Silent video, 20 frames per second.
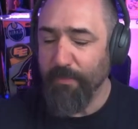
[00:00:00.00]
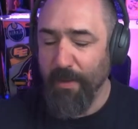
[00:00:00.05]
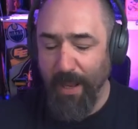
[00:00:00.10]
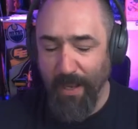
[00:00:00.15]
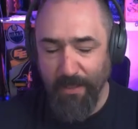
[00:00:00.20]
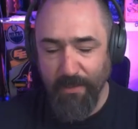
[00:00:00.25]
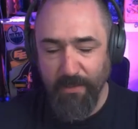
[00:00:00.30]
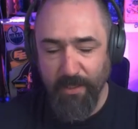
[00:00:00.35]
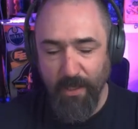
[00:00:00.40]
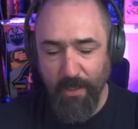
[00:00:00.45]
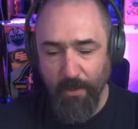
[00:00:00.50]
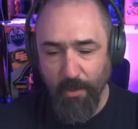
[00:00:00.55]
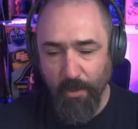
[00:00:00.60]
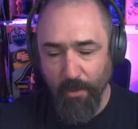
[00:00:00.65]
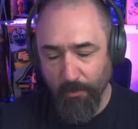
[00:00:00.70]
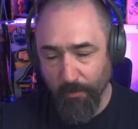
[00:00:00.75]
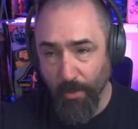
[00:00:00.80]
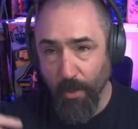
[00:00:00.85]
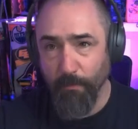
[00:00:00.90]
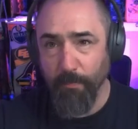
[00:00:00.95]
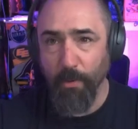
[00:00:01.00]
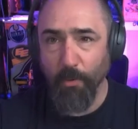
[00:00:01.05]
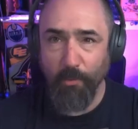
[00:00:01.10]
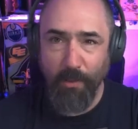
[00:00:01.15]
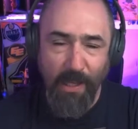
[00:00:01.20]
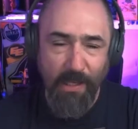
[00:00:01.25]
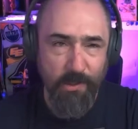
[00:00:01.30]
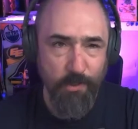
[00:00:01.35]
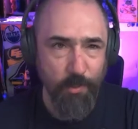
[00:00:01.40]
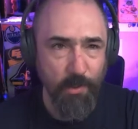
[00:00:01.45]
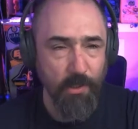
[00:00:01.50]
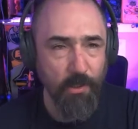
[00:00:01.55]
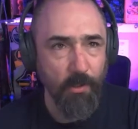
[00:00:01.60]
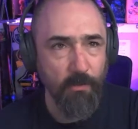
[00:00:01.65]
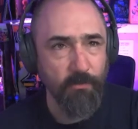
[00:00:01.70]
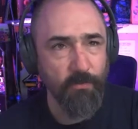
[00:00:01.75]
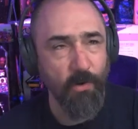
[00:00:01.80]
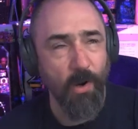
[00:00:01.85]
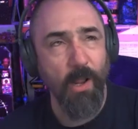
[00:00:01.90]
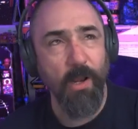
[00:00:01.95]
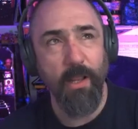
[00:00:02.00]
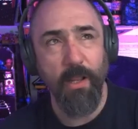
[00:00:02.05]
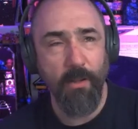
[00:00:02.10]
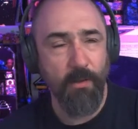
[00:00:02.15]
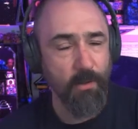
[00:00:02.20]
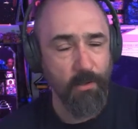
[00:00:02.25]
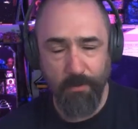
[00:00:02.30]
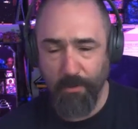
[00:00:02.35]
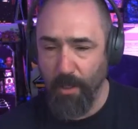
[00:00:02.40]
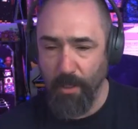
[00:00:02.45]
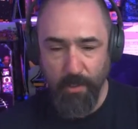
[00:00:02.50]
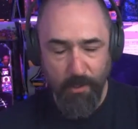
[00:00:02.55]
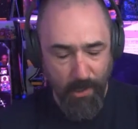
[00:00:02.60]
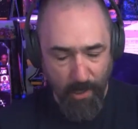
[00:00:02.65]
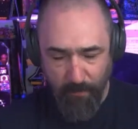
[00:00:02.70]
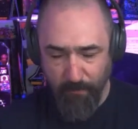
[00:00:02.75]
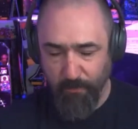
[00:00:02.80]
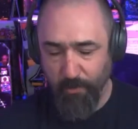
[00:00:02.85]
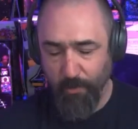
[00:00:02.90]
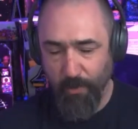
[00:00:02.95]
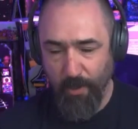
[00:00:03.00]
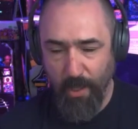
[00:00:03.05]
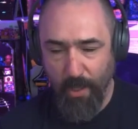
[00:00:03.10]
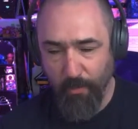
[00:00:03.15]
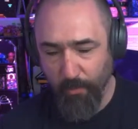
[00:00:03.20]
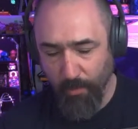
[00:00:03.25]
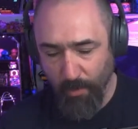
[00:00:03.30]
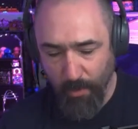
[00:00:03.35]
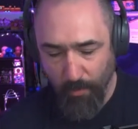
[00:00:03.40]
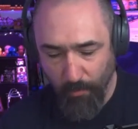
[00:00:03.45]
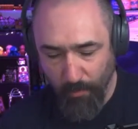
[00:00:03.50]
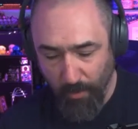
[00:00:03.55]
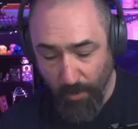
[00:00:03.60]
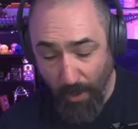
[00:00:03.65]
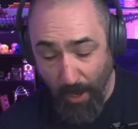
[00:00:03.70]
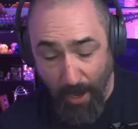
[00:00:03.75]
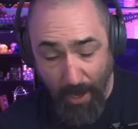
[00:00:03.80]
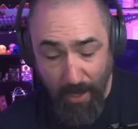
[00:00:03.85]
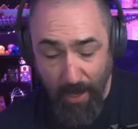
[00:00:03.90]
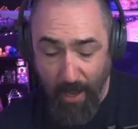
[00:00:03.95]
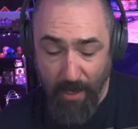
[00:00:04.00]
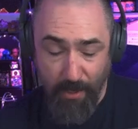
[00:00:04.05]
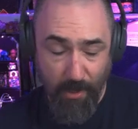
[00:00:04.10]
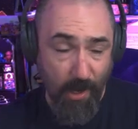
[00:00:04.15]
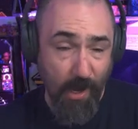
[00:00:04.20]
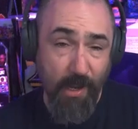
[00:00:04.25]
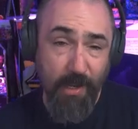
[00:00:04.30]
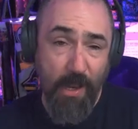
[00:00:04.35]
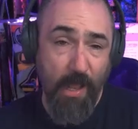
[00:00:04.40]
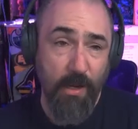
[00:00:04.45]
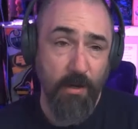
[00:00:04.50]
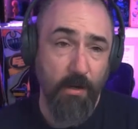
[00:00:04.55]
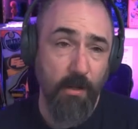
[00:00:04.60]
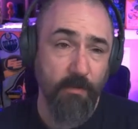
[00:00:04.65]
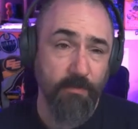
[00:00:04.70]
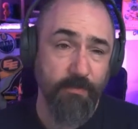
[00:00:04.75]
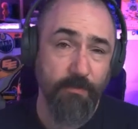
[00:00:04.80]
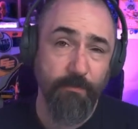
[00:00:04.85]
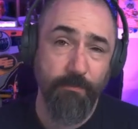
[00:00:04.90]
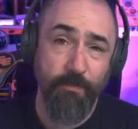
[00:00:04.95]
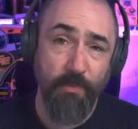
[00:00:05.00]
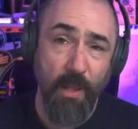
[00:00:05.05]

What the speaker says: And then about last week on Friday, it kind of came to a head where I had enough.